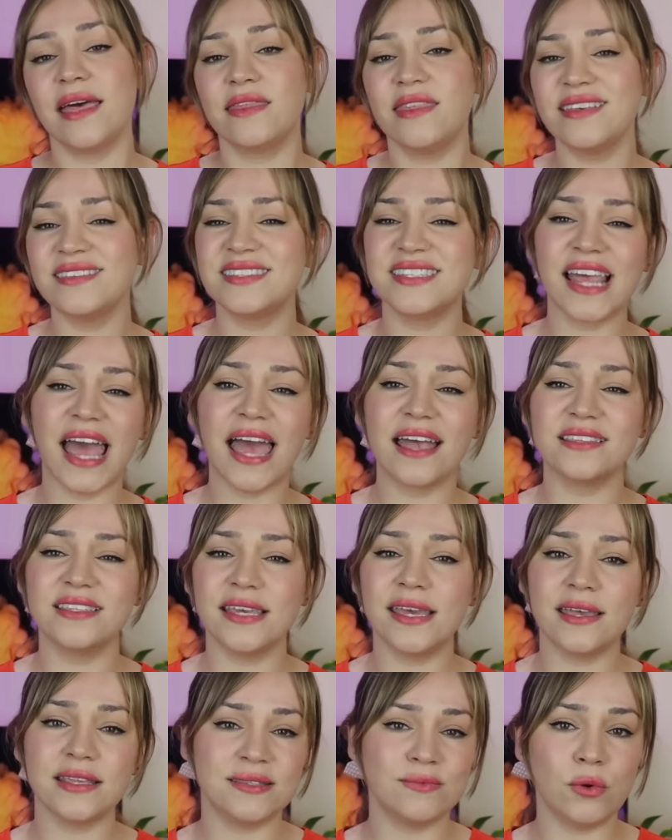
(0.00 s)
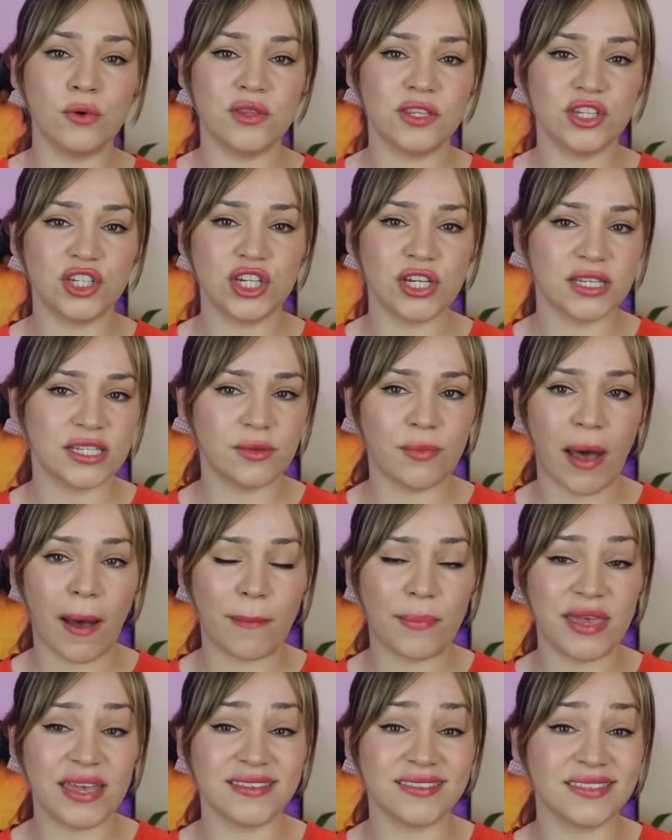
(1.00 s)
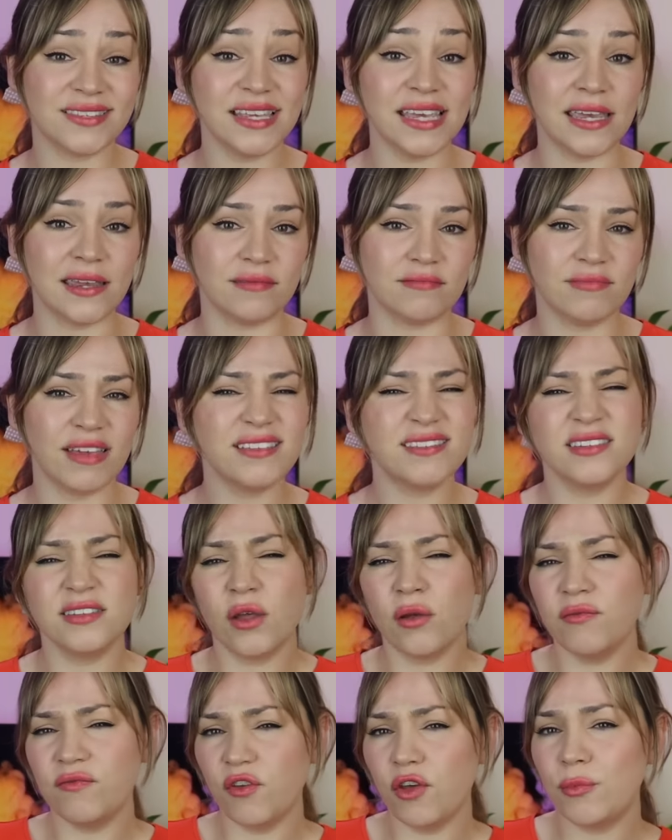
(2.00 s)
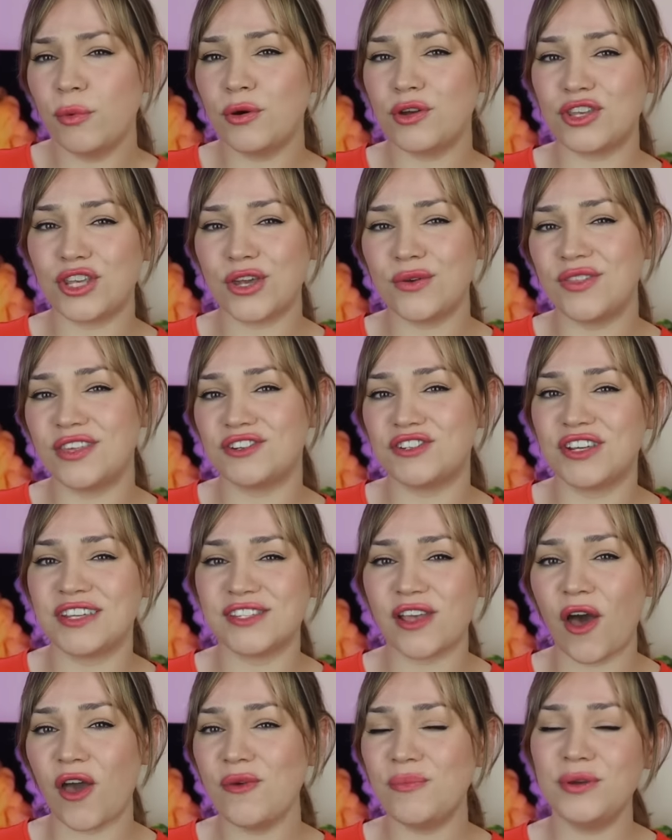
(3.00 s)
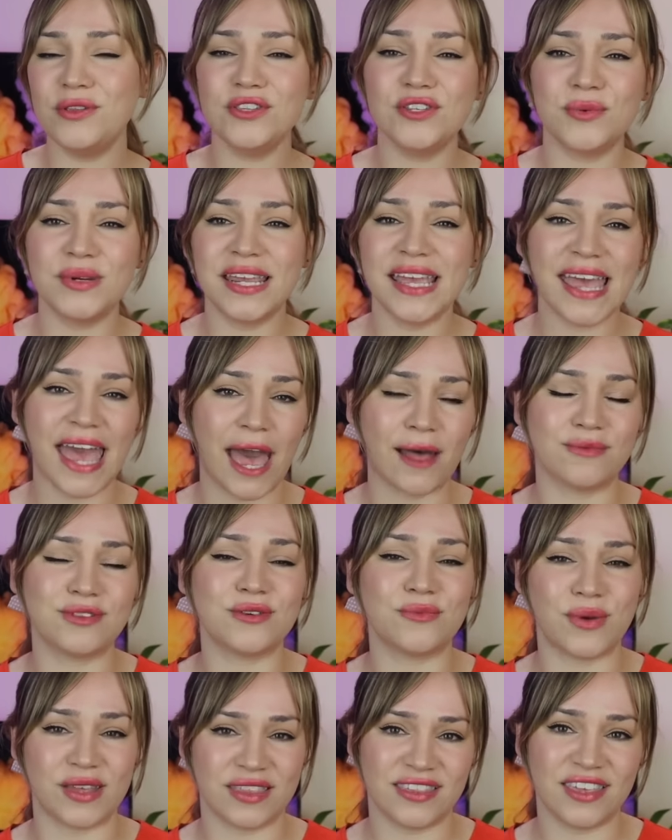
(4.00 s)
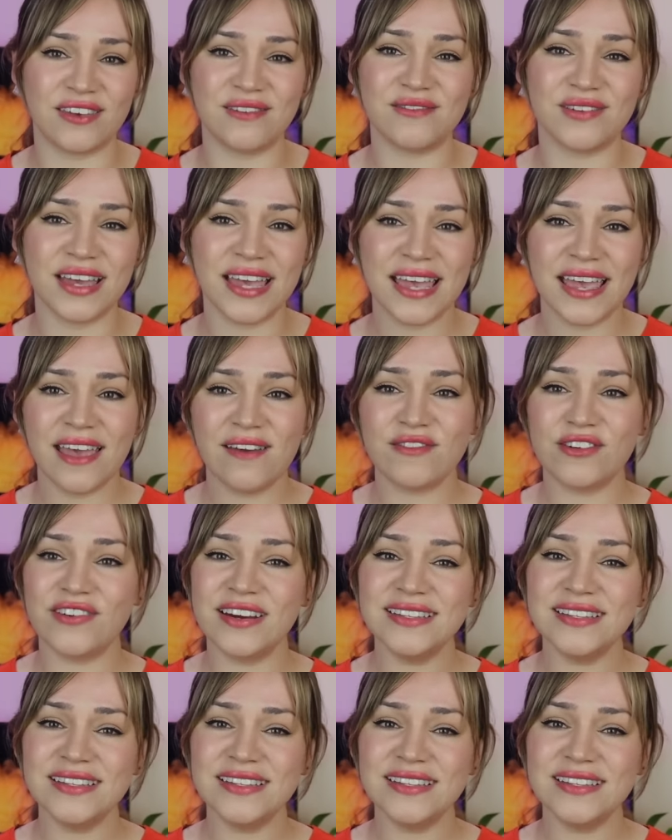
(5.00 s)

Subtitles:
This tactic is more than just about being seen. It's a non-verbal cue that she's open to an encounter with you. For